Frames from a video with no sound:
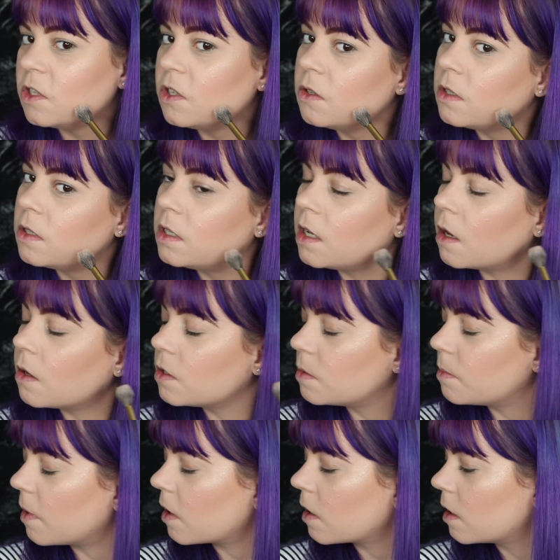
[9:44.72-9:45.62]
Do you see how
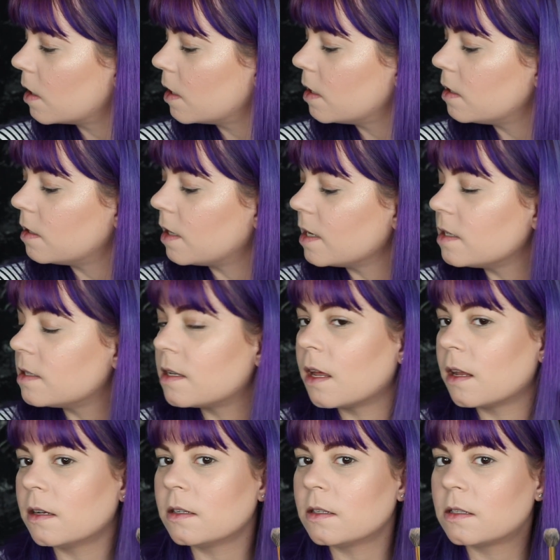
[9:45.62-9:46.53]
sparkly and nice
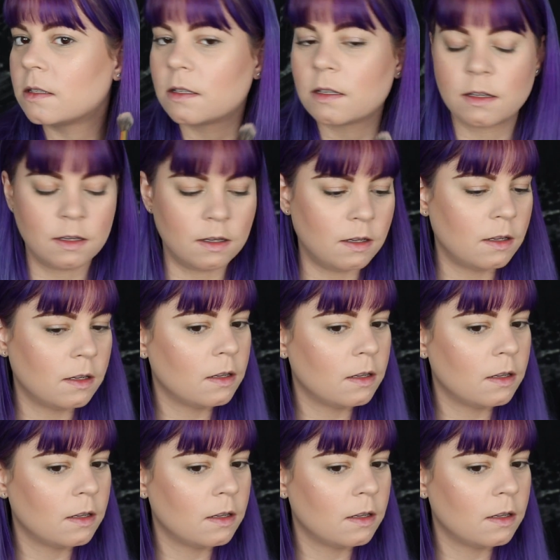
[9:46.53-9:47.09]
that is?